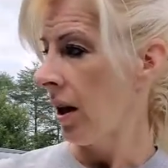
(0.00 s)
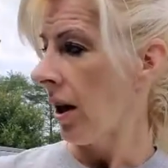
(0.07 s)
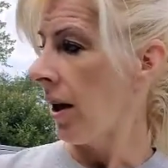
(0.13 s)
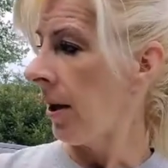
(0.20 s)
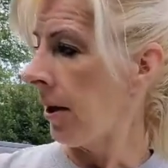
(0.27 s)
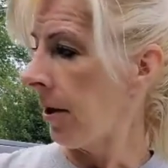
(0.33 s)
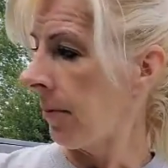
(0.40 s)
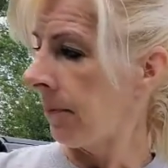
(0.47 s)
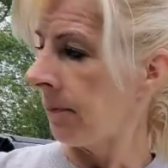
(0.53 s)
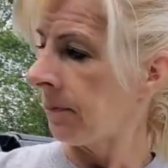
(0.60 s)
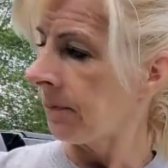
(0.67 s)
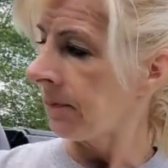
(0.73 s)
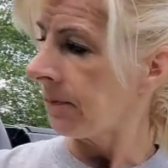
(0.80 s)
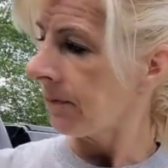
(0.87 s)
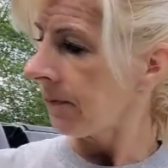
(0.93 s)
um,
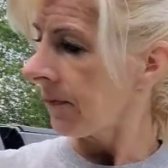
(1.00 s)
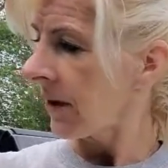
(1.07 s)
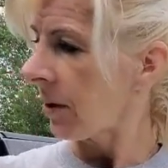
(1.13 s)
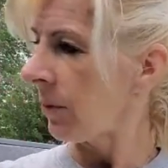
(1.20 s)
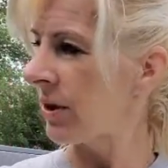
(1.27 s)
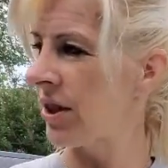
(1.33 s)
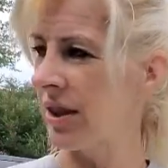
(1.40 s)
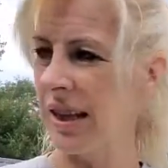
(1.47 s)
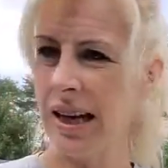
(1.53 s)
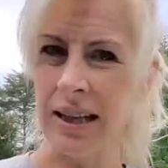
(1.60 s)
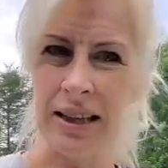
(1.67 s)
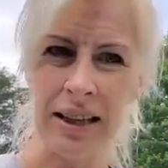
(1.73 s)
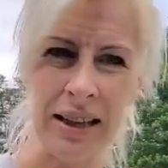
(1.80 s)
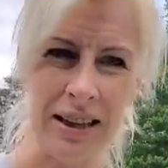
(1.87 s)
which is kind of neat.